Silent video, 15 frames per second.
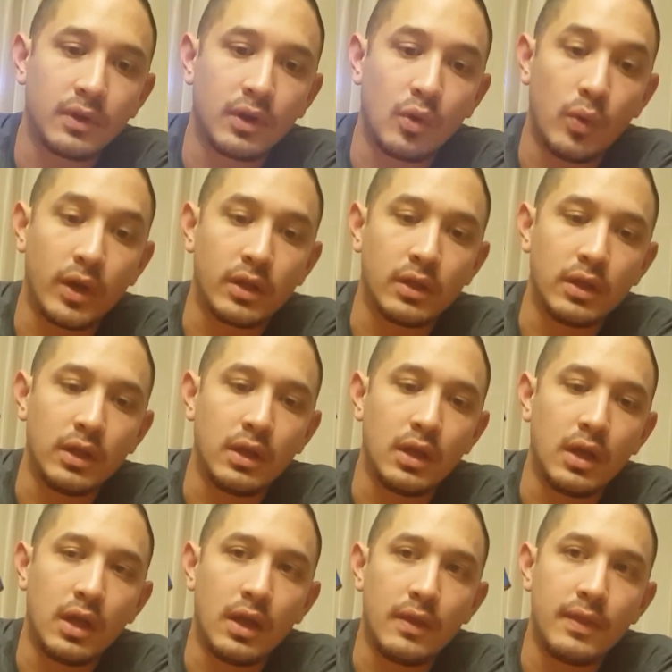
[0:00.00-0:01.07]
quickly,
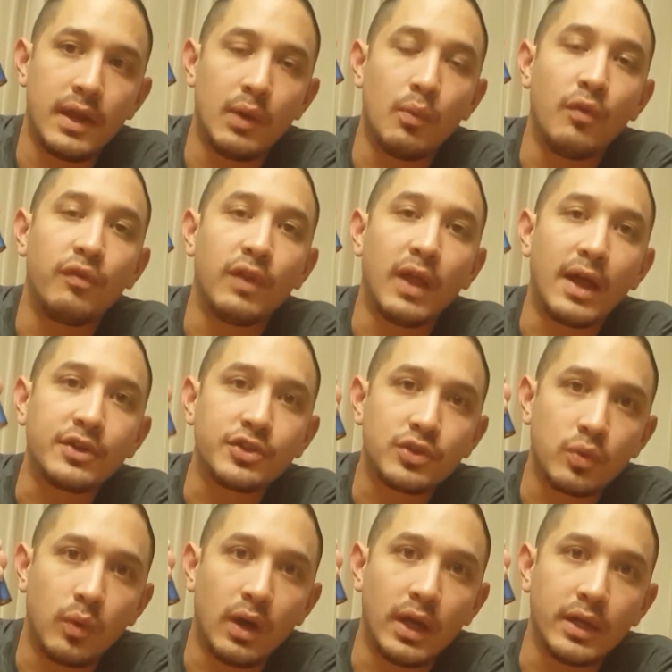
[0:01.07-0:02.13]
then it will flash
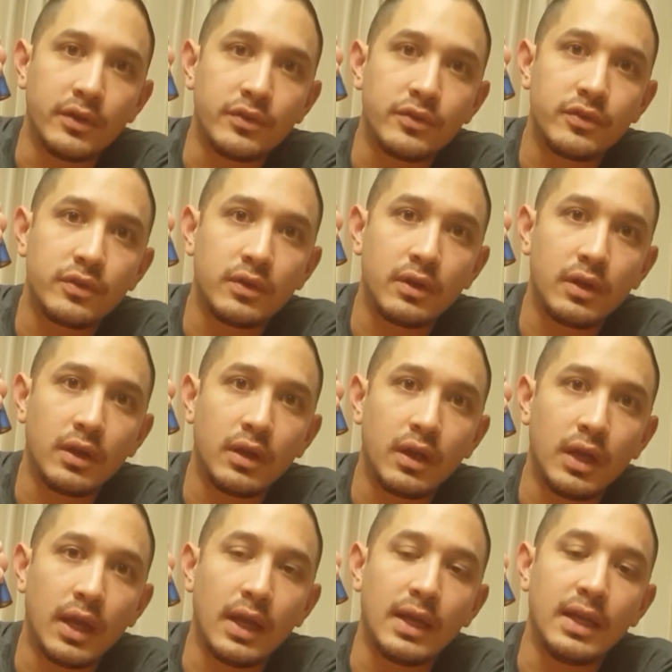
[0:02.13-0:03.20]
twice.
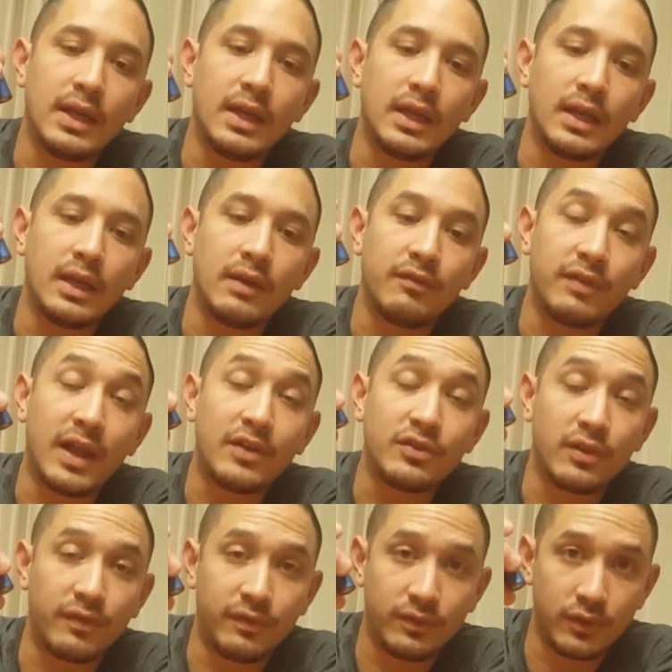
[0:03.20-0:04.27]
And hitting it and flash,
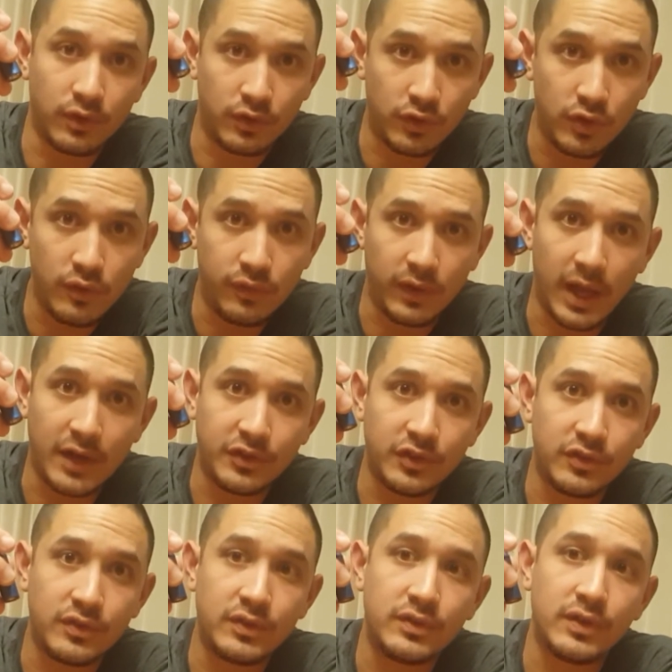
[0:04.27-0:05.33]
the 2
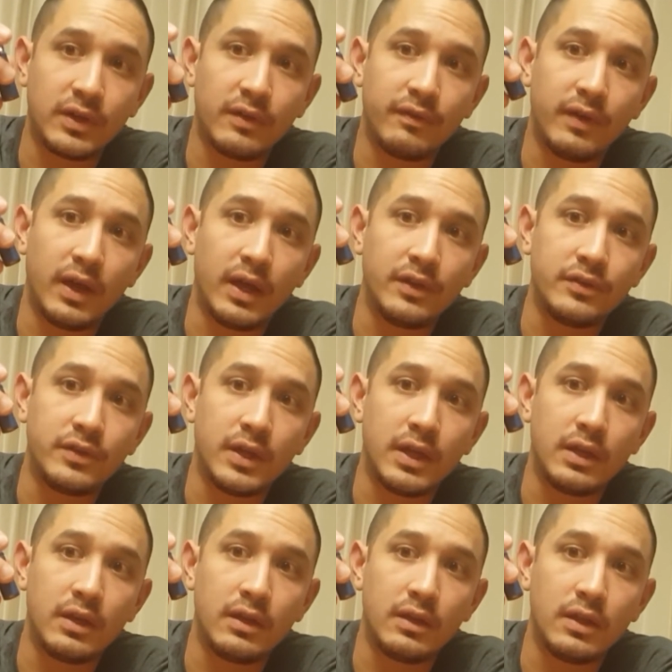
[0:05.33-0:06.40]
flashes signifies
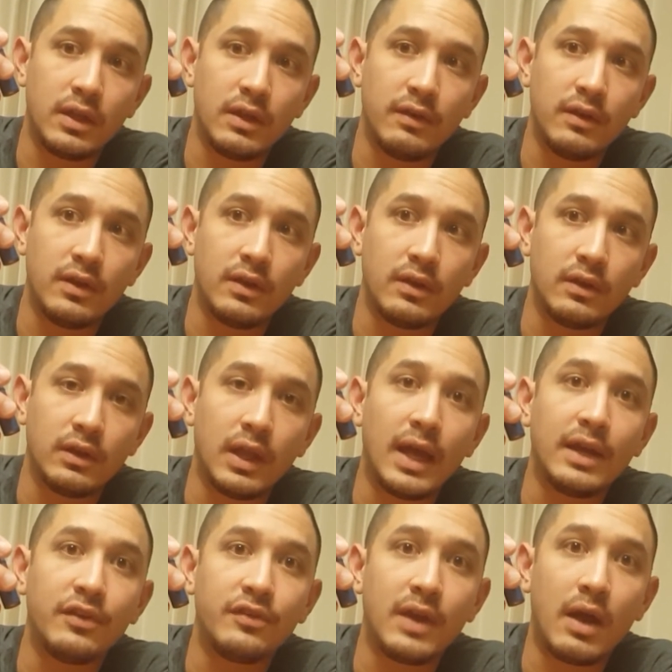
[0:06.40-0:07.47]
that the light is